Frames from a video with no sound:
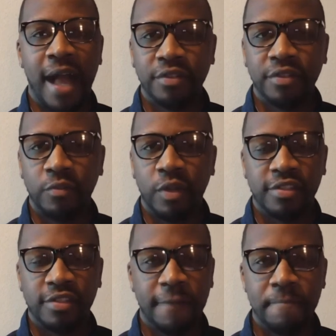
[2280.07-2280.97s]
was
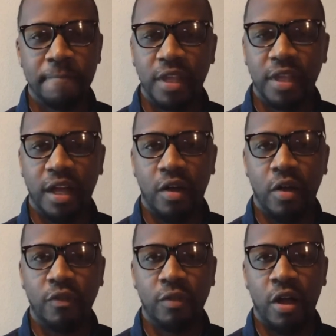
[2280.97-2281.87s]
uh,
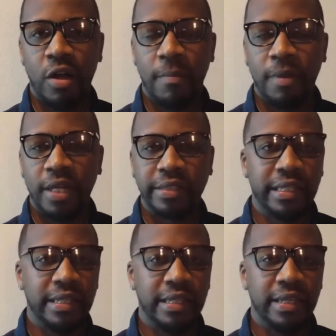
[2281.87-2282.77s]
overall, but
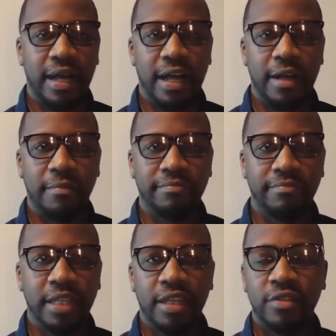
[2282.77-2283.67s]
um, and then he
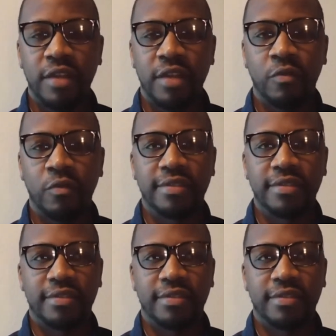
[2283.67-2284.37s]
goes out and wins. I mean,